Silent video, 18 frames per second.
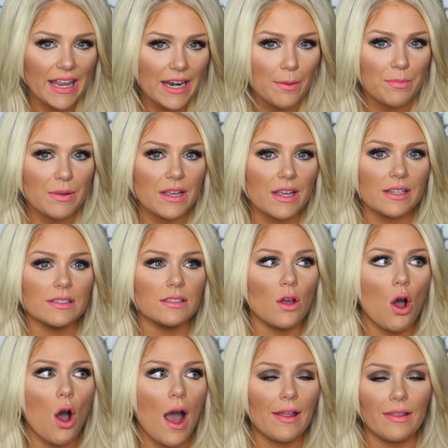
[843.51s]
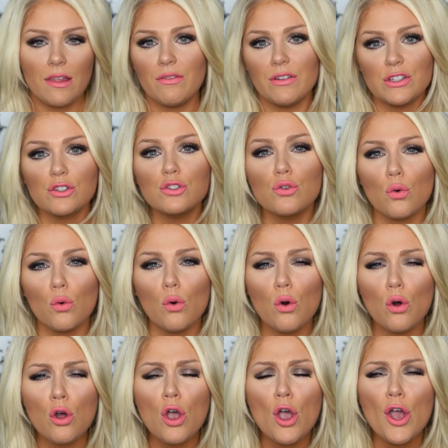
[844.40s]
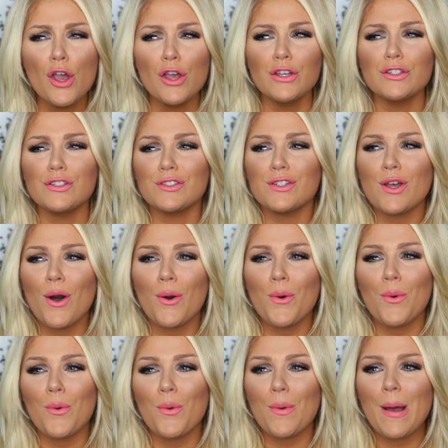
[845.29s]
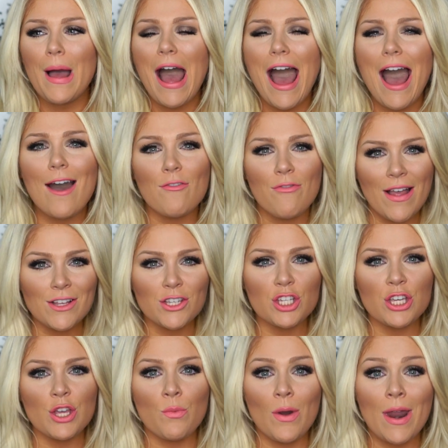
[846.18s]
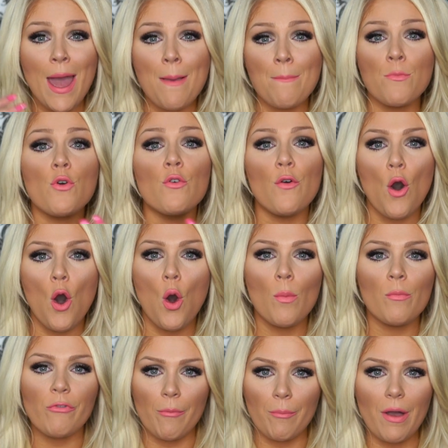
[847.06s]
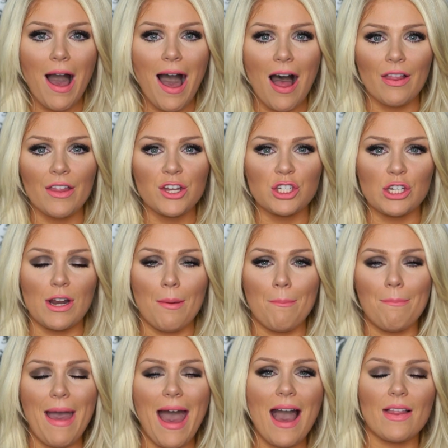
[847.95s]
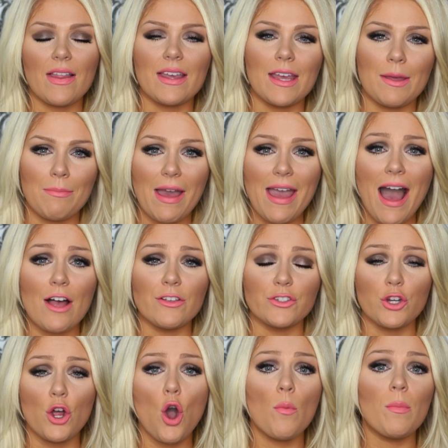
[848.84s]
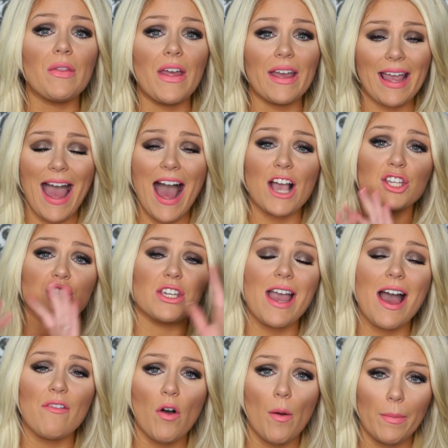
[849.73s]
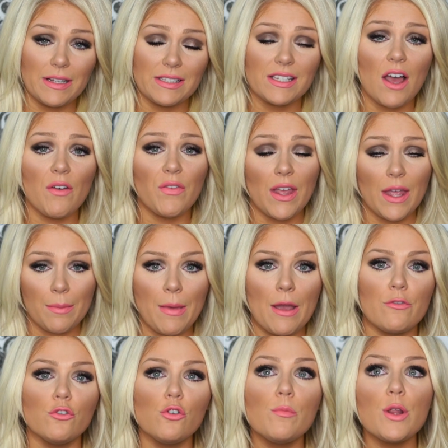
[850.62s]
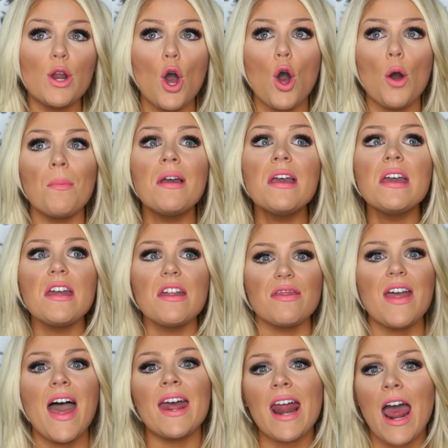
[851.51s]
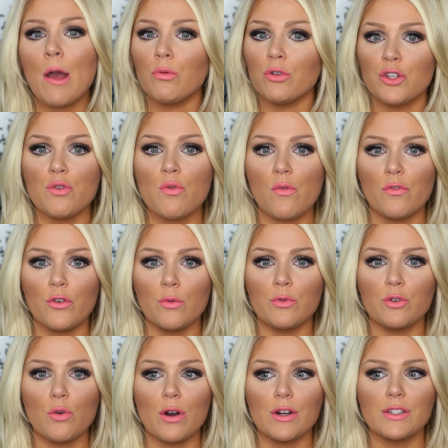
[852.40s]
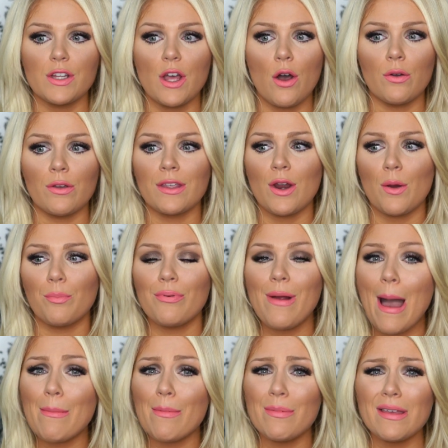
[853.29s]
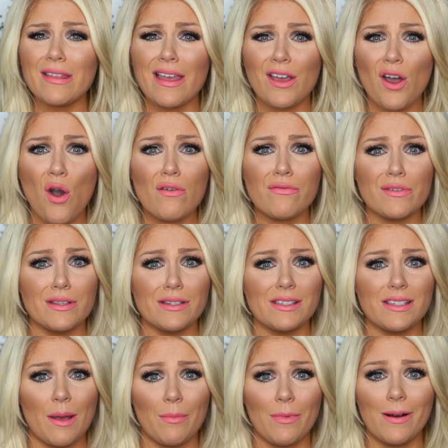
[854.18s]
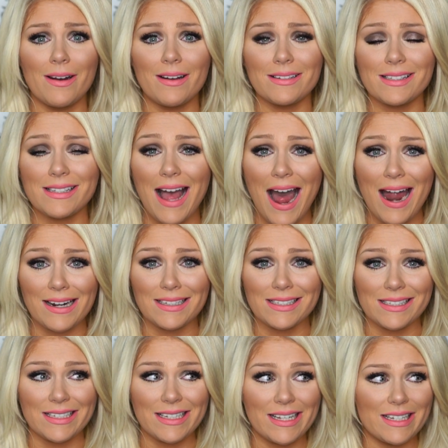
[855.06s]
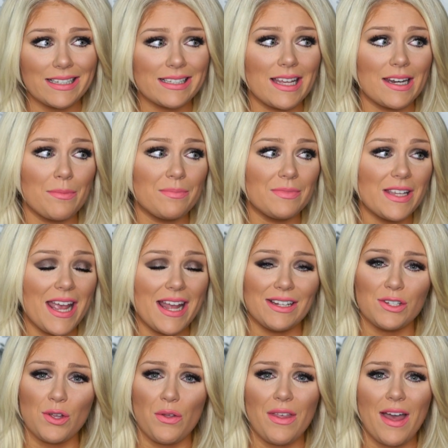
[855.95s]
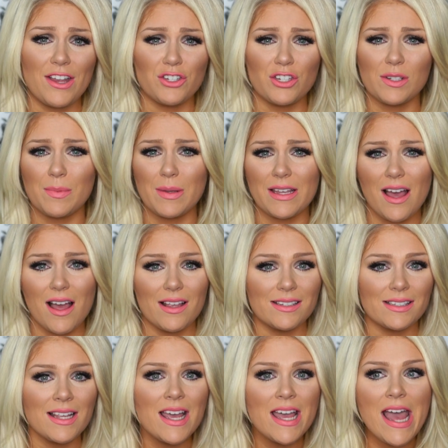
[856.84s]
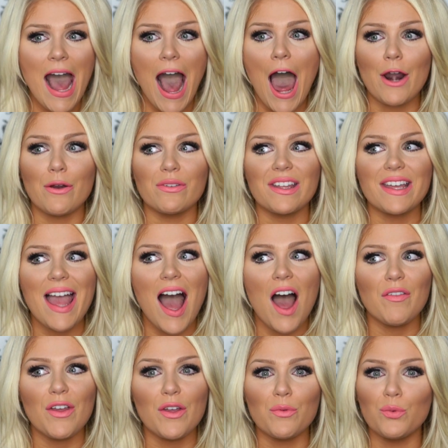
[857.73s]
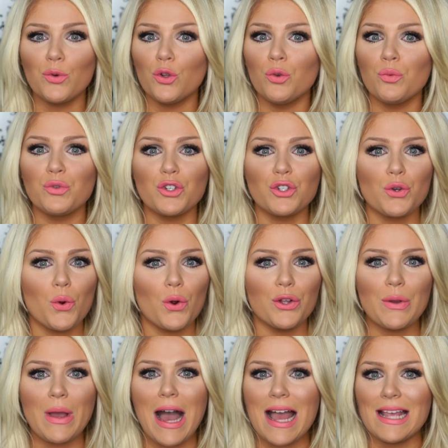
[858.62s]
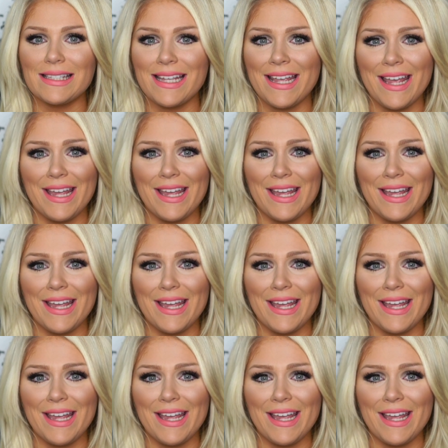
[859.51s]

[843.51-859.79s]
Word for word: in it, because I live at school. So eventually when I move home from college and I'm back like in my house at home and like actually have all my stuff in my room at home, then I will do a room tour. So, you know, probably like over the summer. It's honestly, it's gonna take till then, just because I don't really have a room to tour you guys